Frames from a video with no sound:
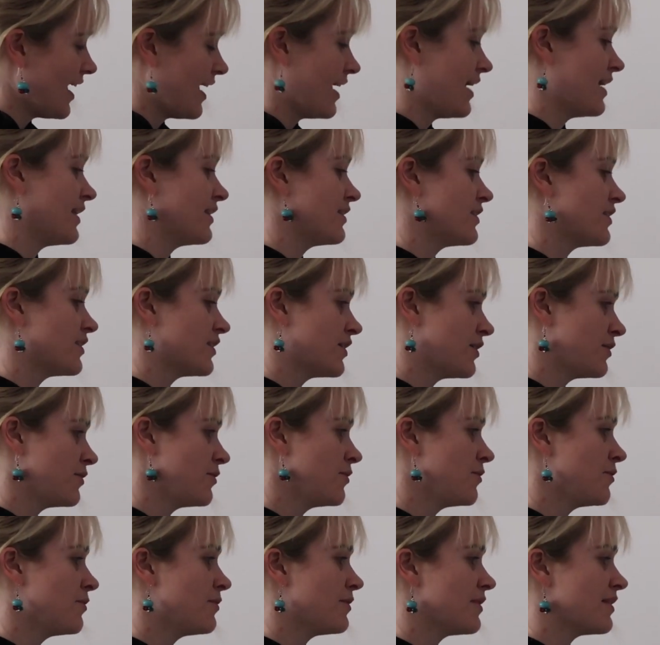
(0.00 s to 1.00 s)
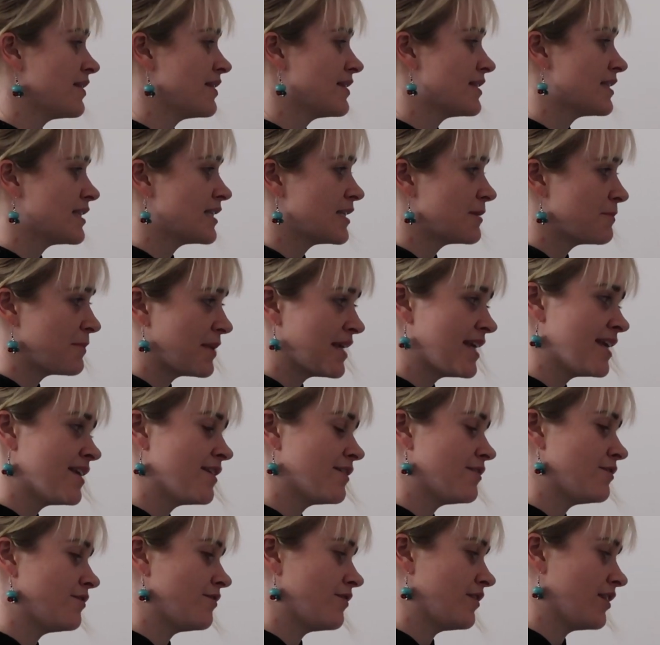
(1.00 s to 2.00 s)
And two, the
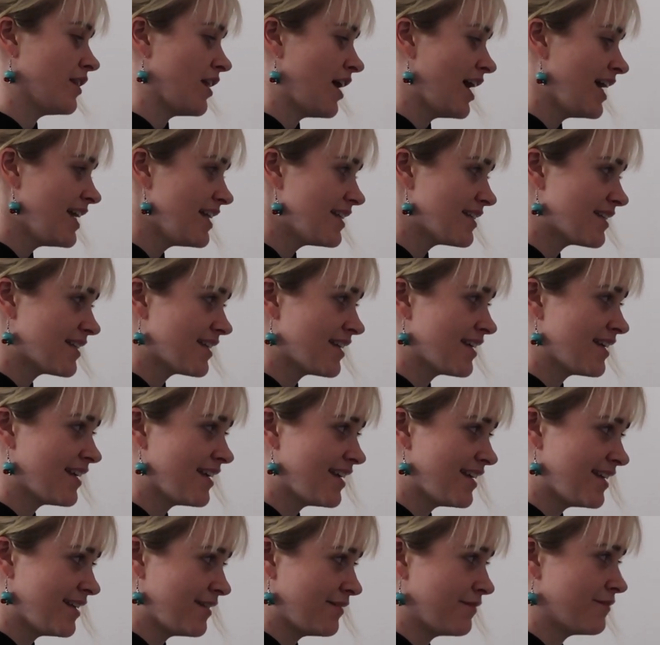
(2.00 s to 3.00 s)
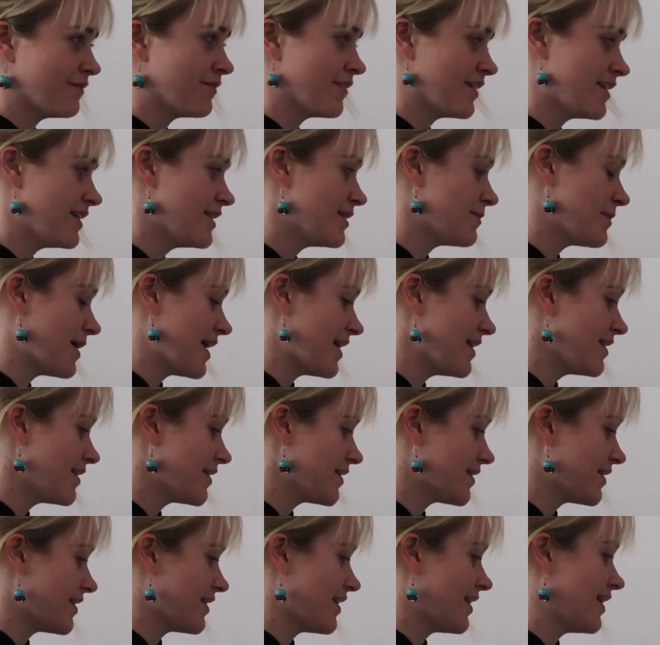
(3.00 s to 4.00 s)
speed of light in free
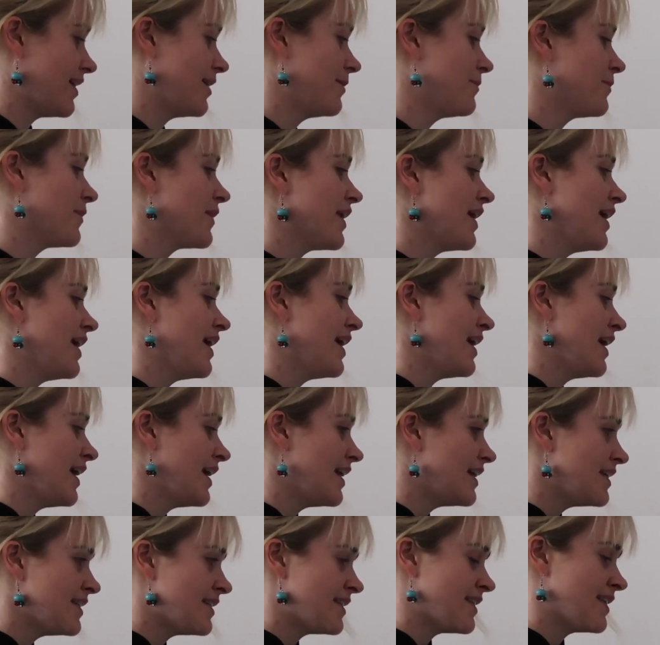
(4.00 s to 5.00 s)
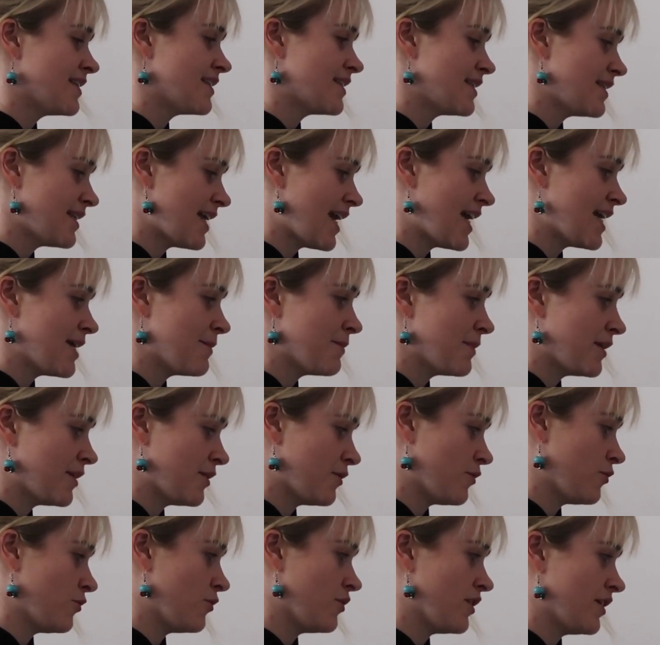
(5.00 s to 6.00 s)
space is the same
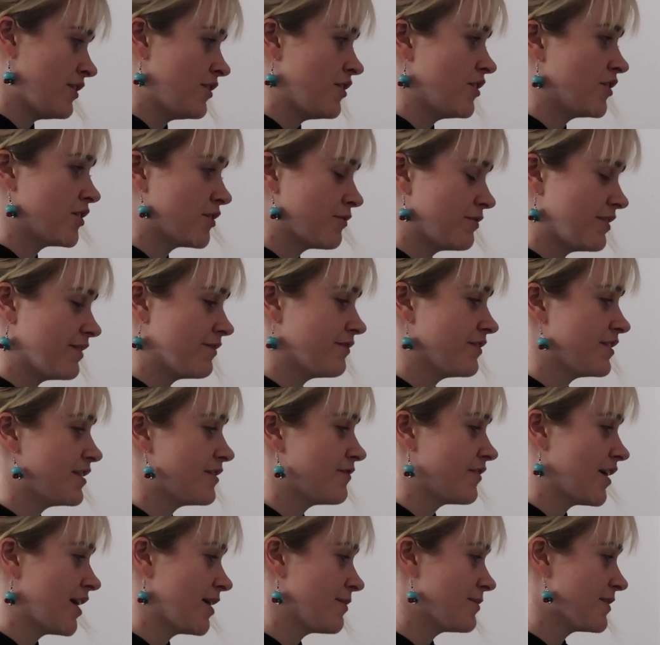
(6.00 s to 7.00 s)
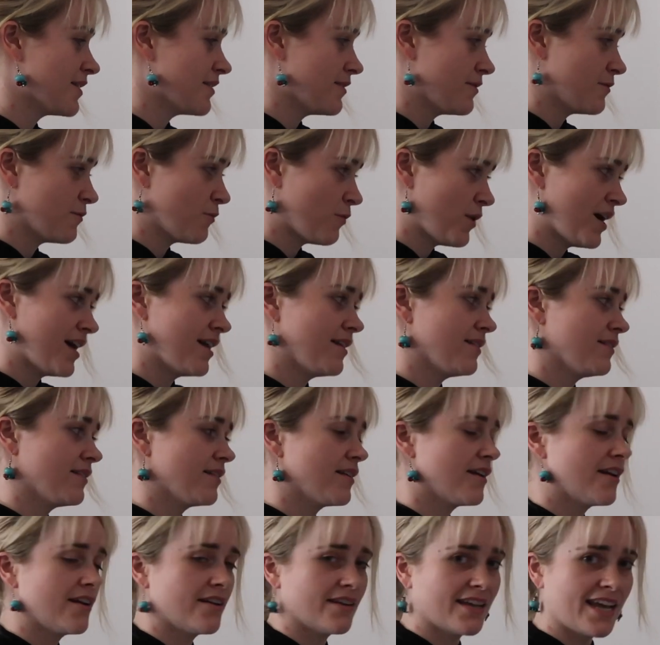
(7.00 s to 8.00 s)
in all inertial reference frames as well.
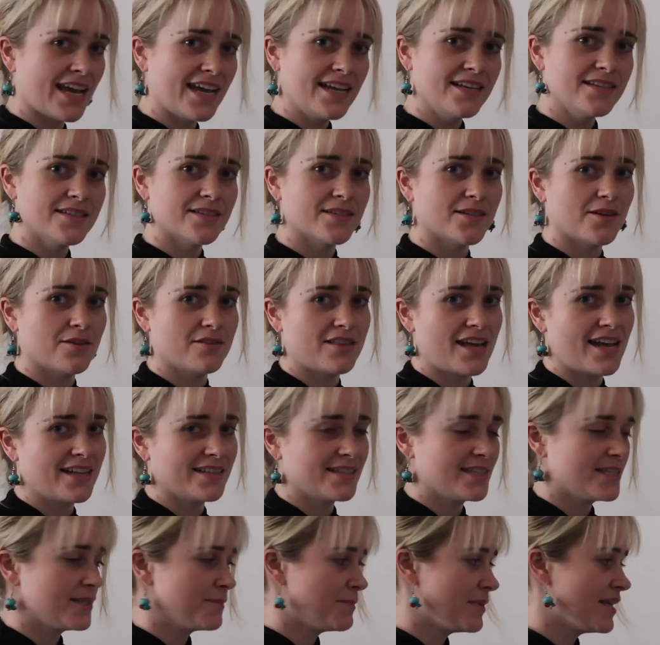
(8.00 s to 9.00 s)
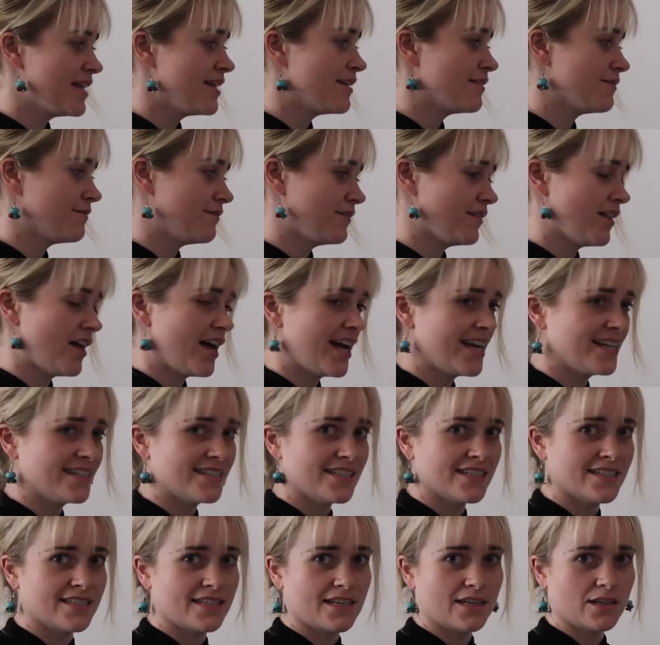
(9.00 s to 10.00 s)
Okay, so that speed of
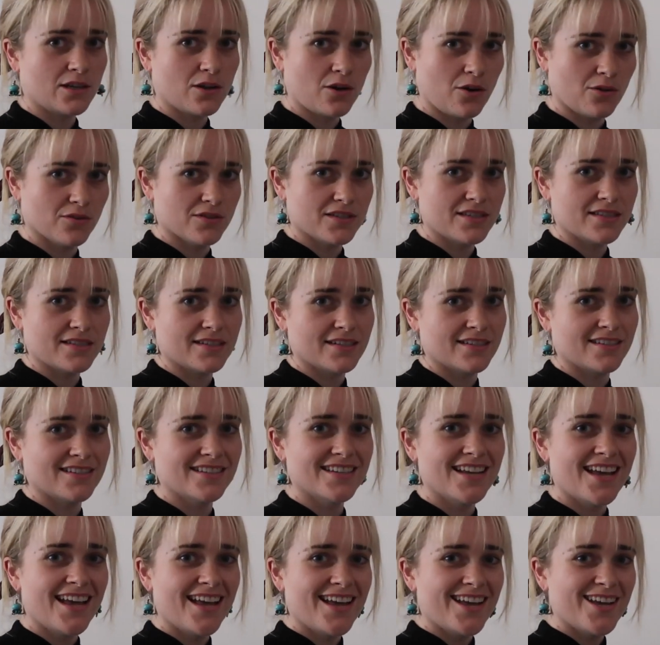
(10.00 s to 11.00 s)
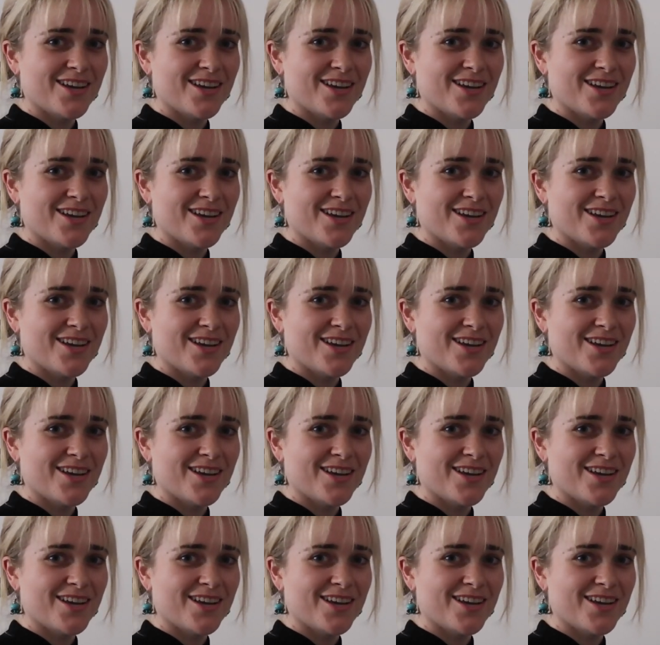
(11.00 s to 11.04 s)
light is a constant